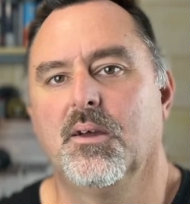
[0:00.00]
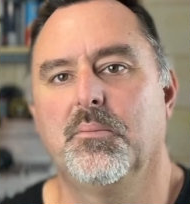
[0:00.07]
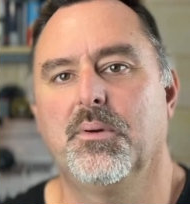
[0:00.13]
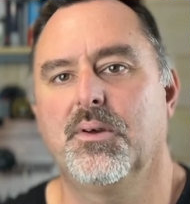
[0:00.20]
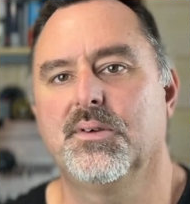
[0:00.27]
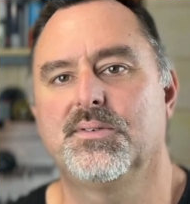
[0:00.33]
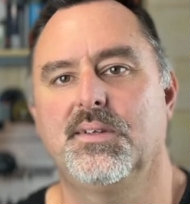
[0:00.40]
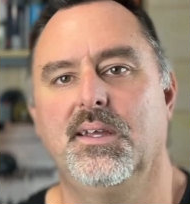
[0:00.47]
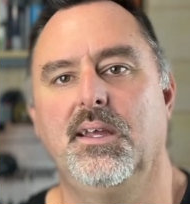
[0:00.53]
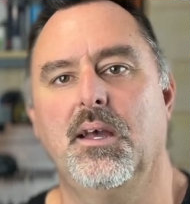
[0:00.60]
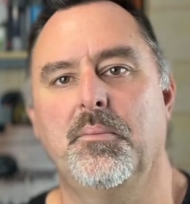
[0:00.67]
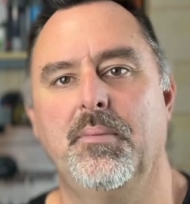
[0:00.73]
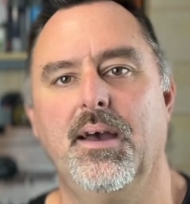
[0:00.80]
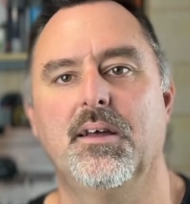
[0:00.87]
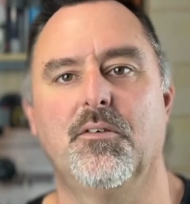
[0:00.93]
because the
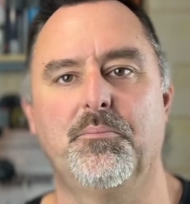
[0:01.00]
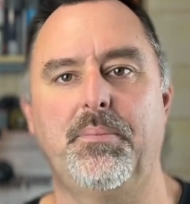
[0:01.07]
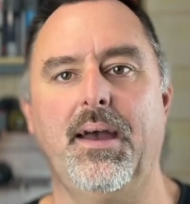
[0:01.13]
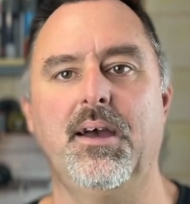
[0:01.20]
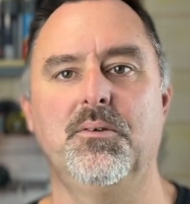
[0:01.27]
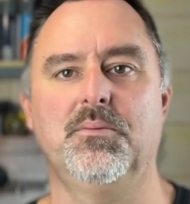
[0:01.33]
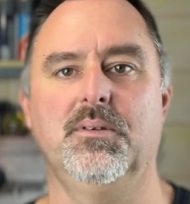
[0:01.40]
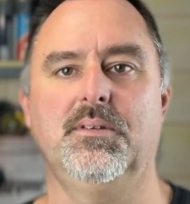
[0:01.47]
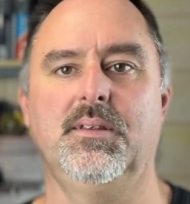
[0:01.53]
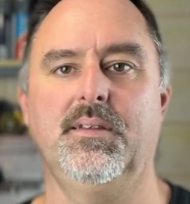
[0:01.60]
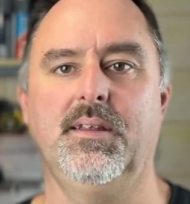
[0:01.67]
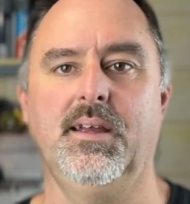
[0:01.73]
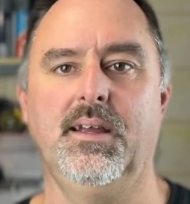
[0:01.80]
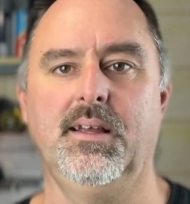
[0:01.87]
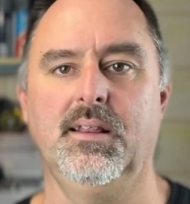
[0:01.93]
amount of bandwidth that
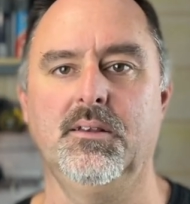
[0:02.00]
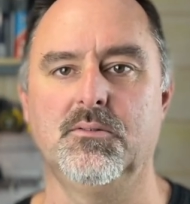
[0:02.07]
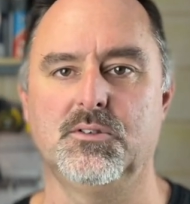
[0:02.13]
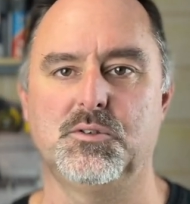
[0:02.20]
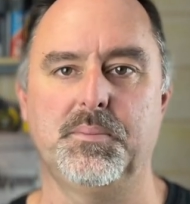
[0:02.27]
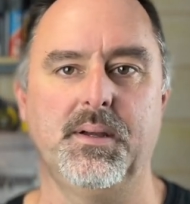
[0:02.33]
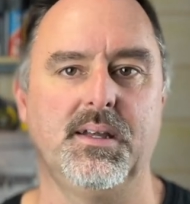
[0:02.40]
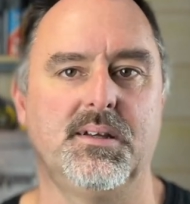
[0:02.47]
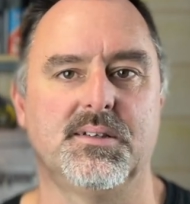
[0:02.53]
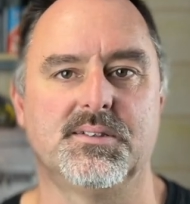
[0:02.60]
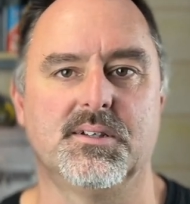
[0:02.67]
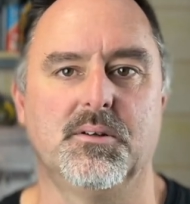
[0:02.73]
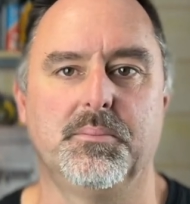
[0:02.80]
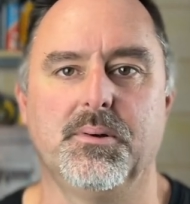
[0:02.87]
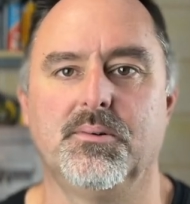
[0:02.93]
the little speakers
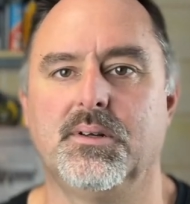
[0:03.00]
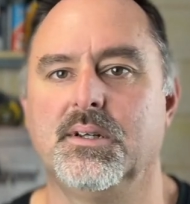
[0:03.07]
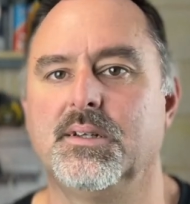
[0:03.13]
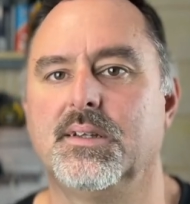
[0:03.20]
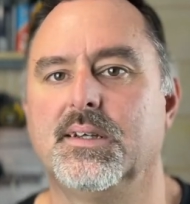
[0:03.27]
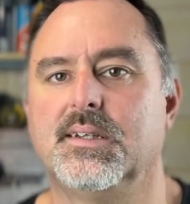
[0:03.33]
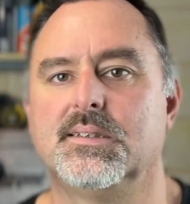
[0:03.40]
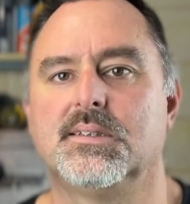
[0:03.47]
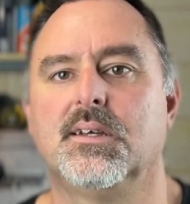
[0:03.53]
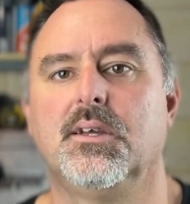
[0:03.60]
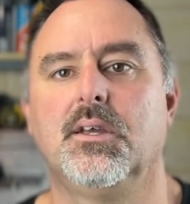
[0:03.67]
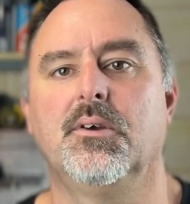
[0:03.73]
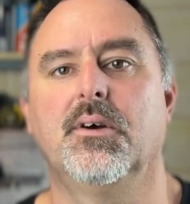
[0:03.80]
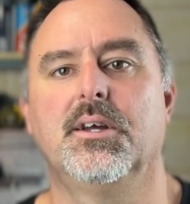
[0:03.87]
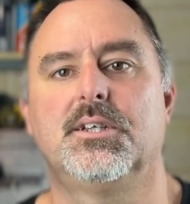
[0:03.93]
that are built into these
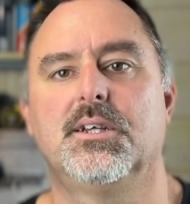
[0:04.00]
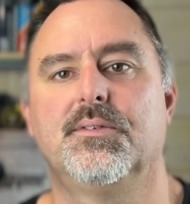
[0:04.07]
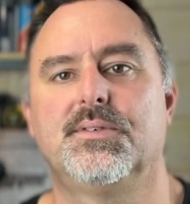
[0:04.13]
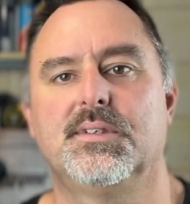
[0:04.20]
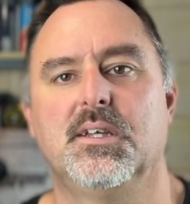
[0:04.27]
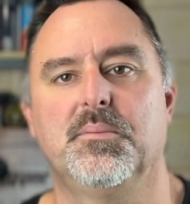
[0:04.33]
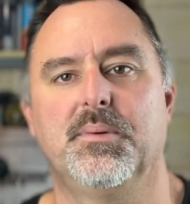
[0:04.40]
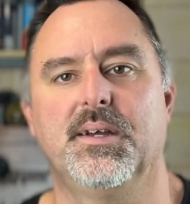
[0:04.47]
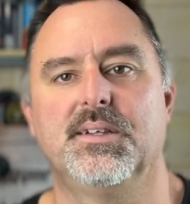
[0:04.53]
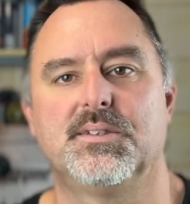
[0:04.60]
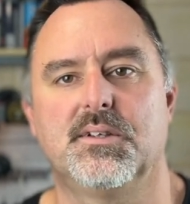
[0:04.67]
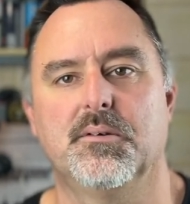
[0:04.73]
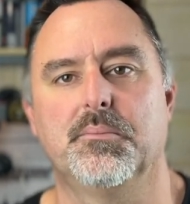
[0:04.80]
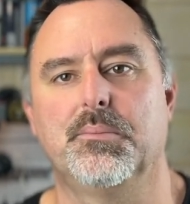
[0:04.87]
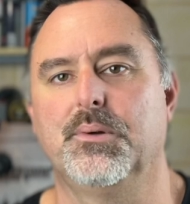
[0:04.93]
UHF CBs
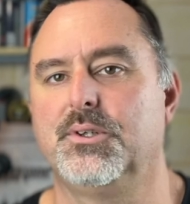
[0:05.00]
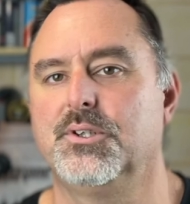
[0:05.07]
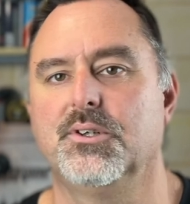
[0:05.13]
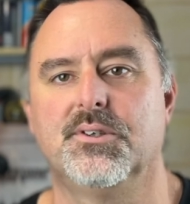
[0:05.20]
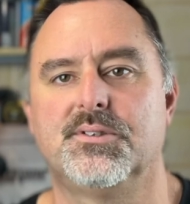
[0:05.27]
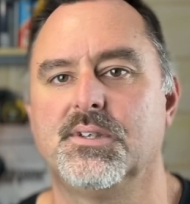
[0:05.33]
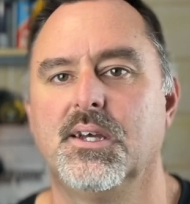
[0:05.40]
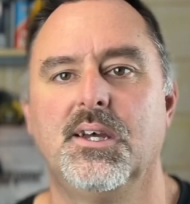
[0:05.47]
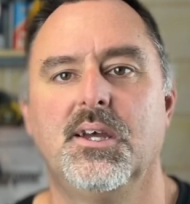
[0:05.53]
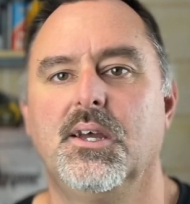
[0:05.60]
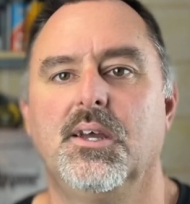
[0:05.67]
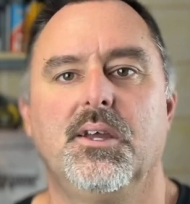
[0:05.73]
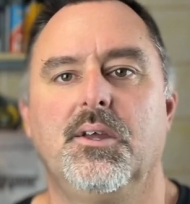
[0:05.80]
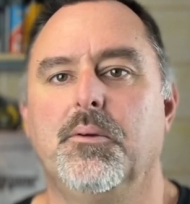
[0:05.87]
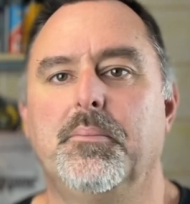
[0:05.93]
can
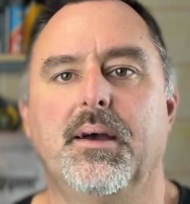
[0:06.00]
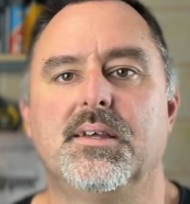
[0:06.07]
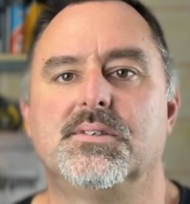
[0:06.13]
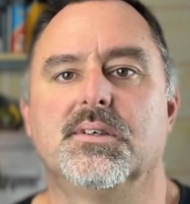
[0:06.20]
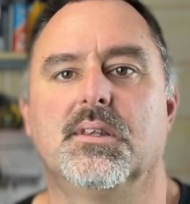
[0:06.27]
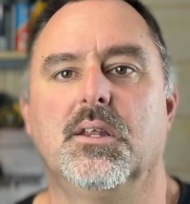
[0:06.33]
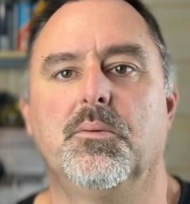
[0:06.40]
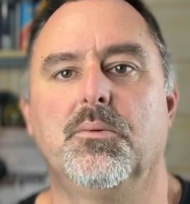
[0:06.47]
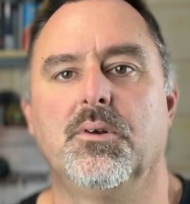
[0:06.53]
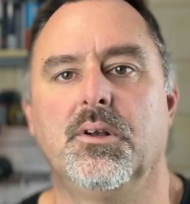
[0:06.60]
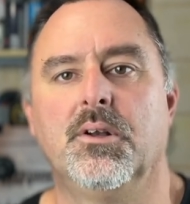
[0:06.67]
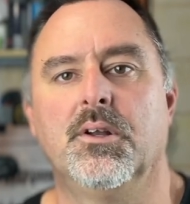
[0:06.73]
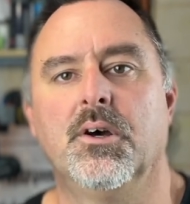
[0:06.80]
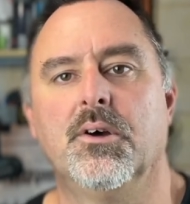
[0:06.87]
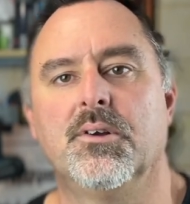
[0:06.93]
produce, you basically
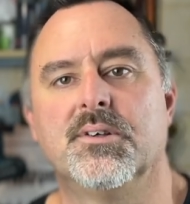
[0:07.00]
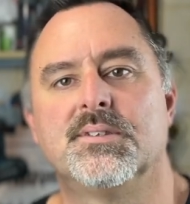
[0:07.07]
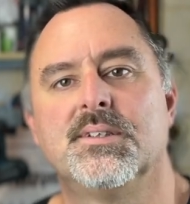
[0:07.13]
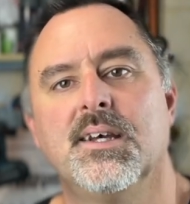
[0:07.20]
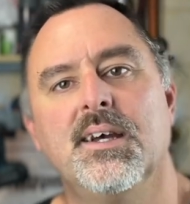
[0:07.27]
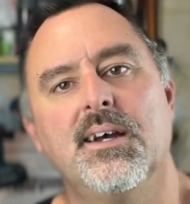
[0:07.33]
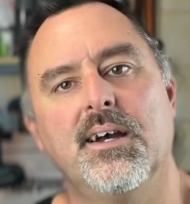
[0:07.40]
wouldn't notice.